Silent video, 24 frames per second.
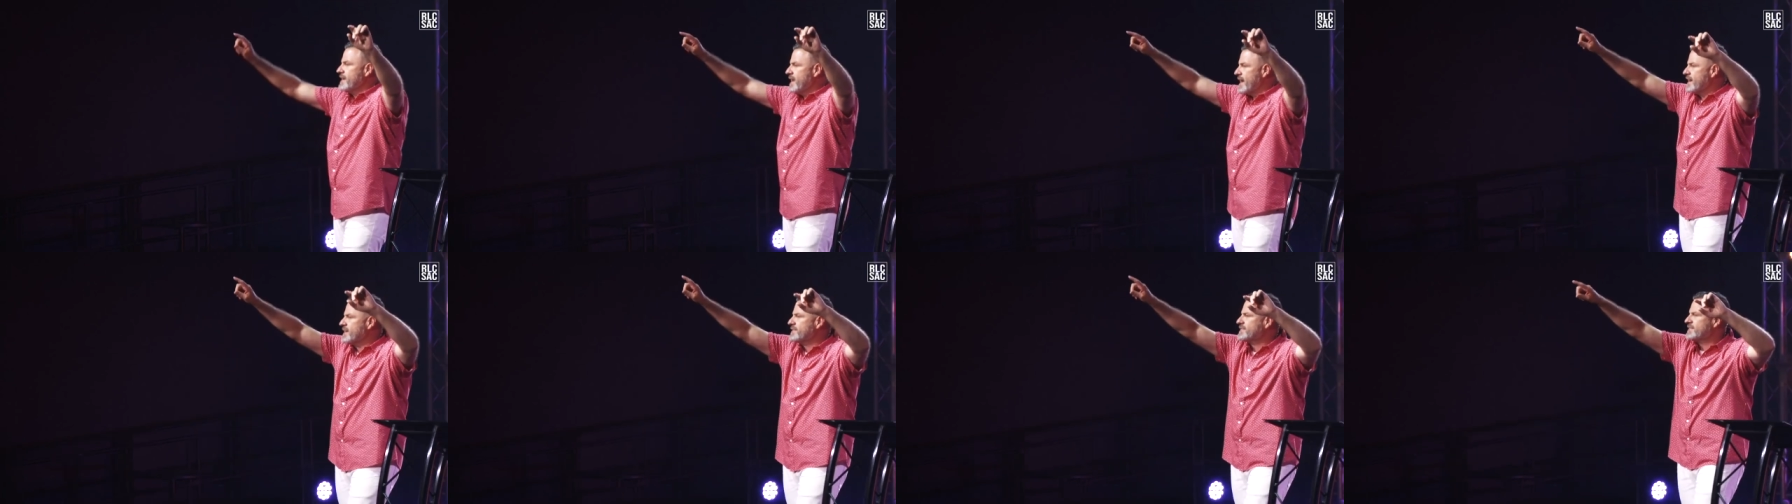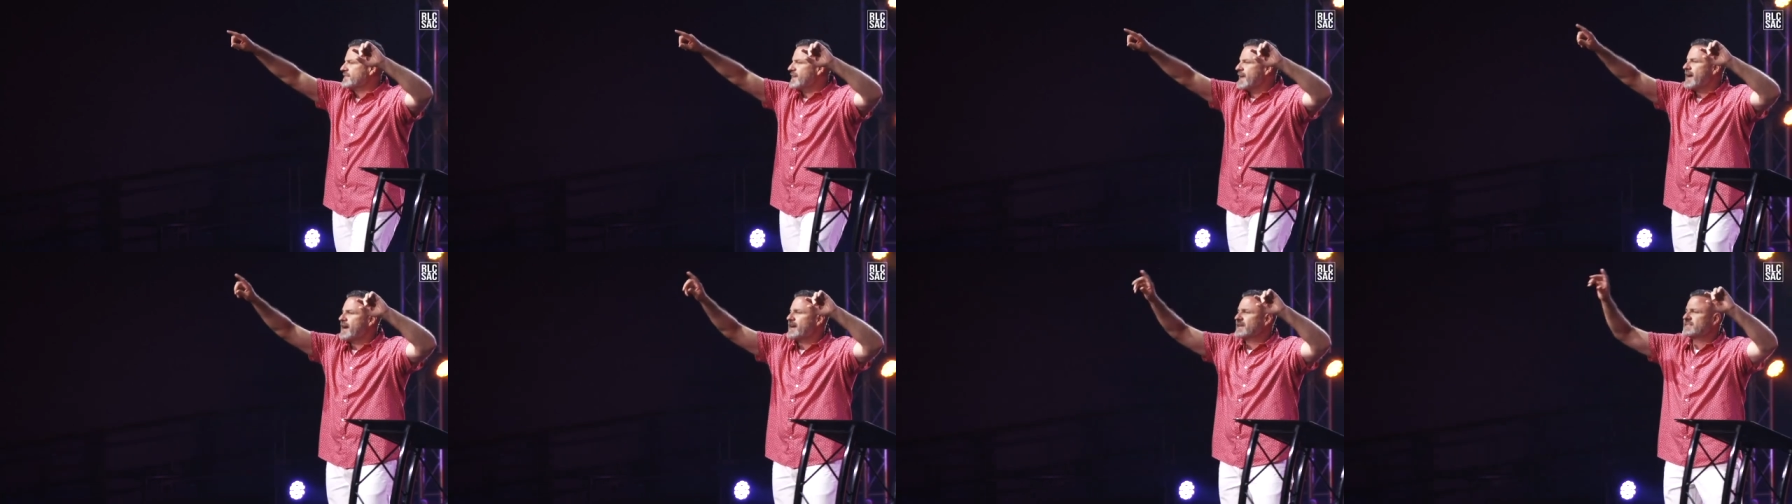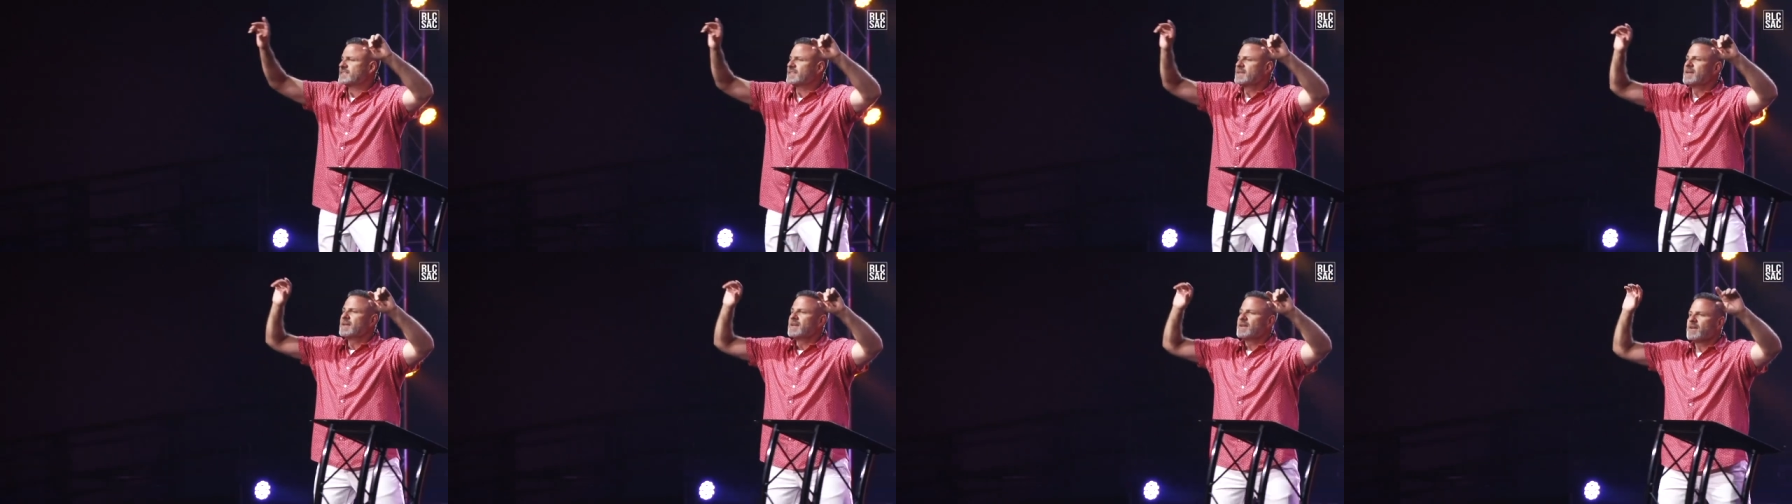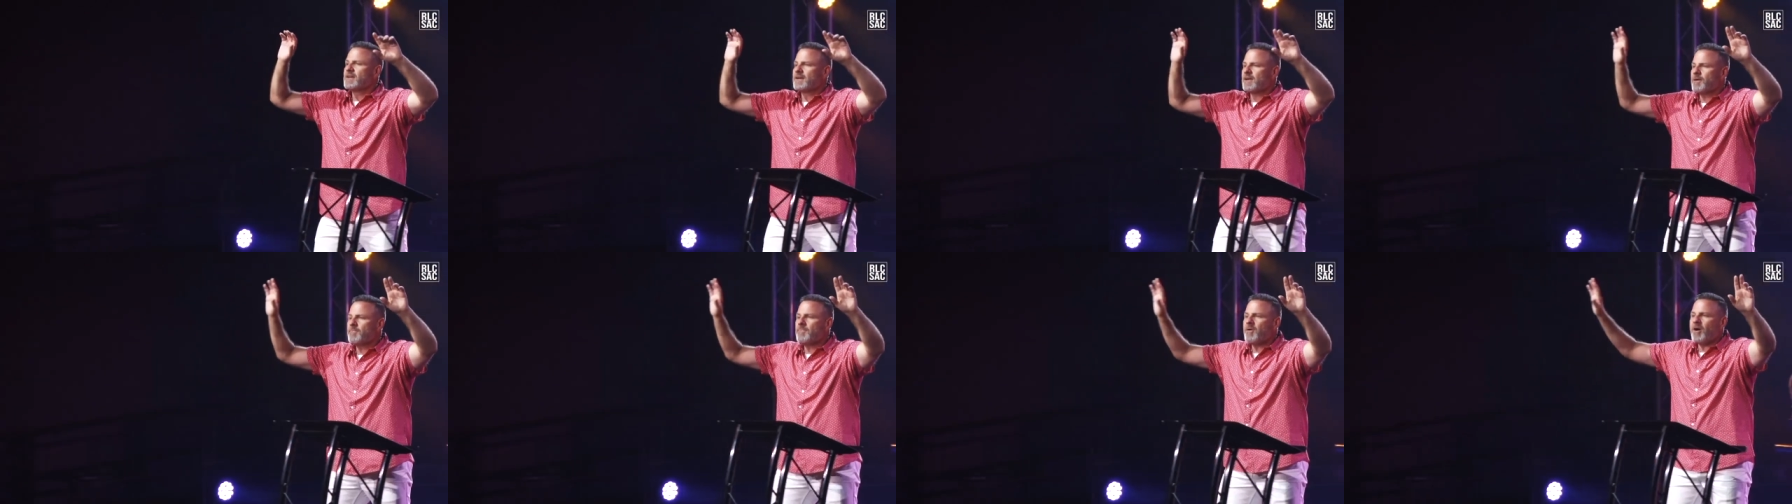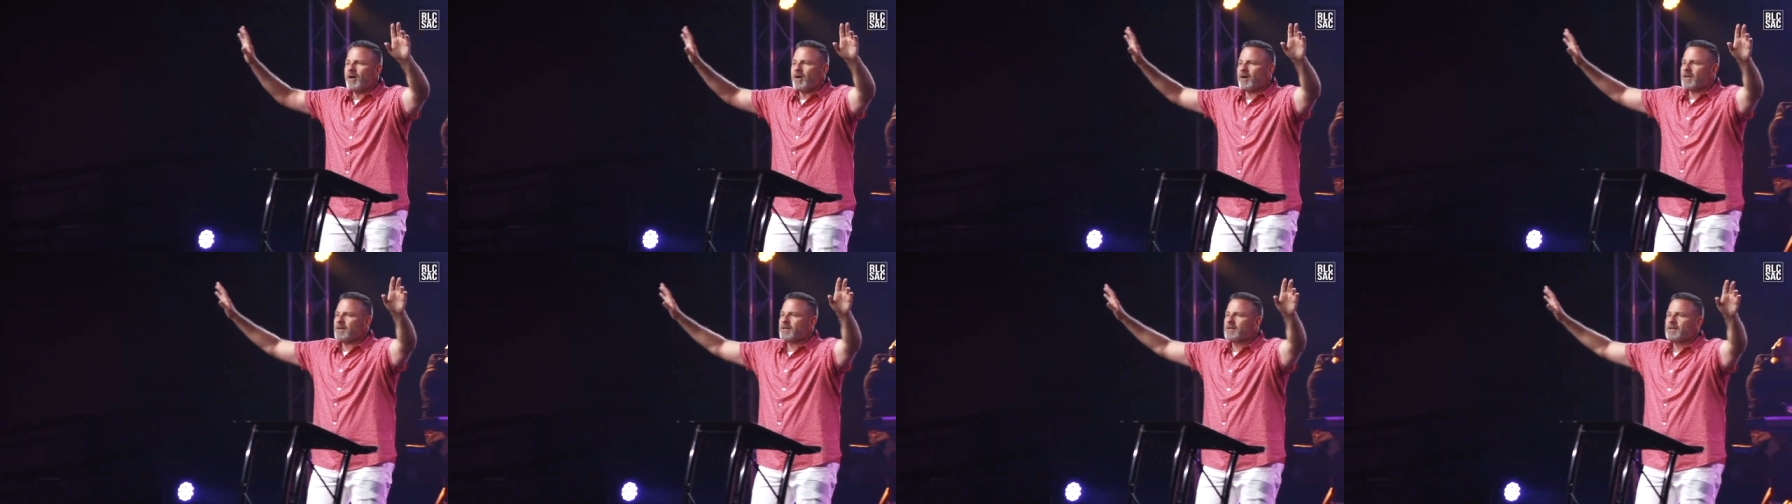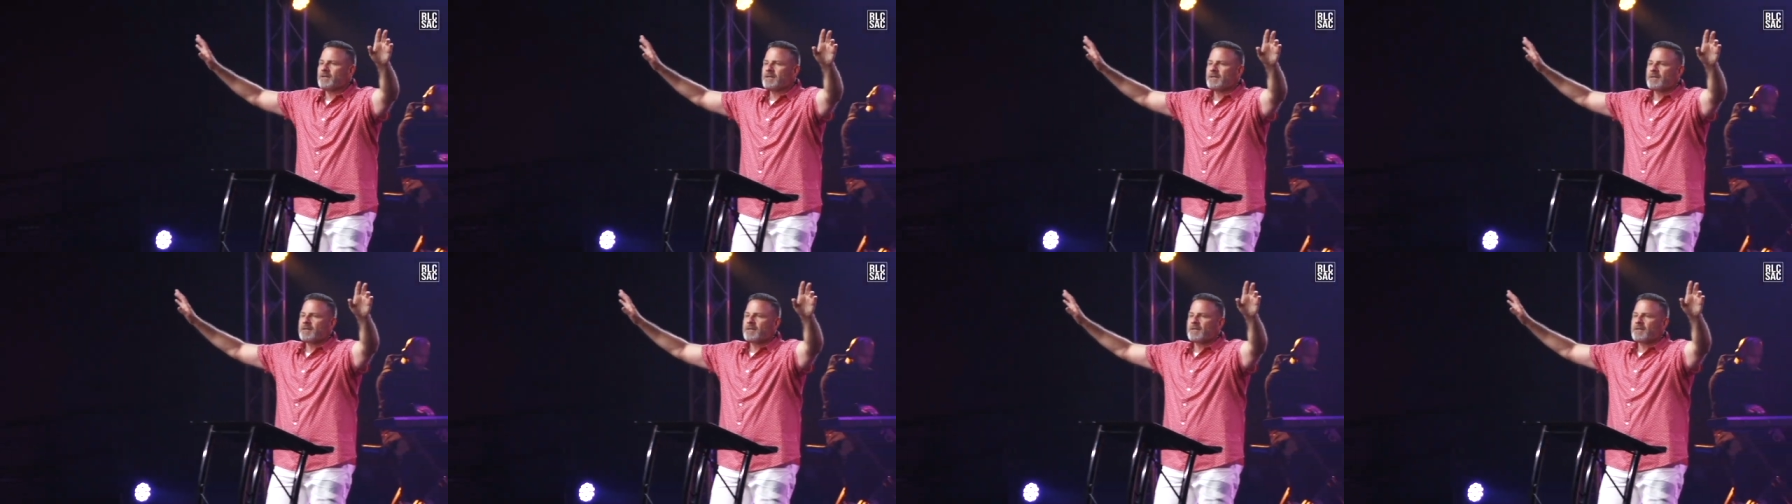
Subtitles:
Yes, yes. Come on,